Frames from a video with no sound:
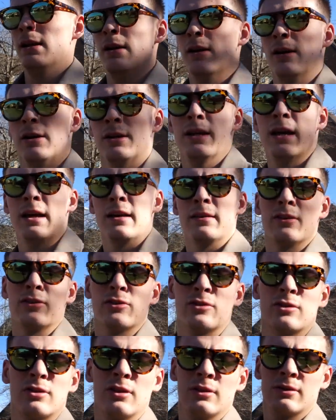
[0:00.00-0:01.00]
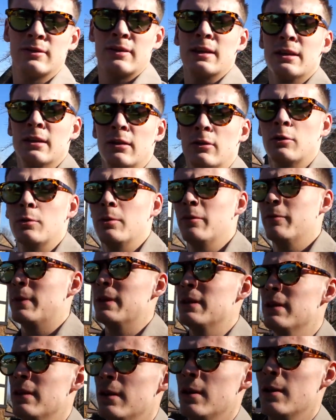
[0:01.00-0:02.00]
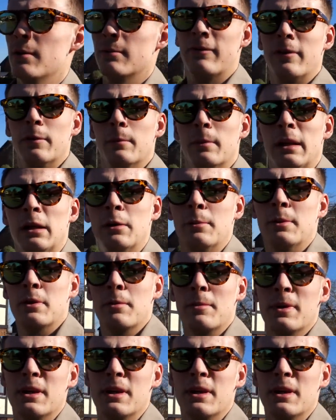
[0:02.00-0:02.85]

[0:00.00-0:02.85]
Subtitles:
yeah, and just take you along with me, film a little bit of the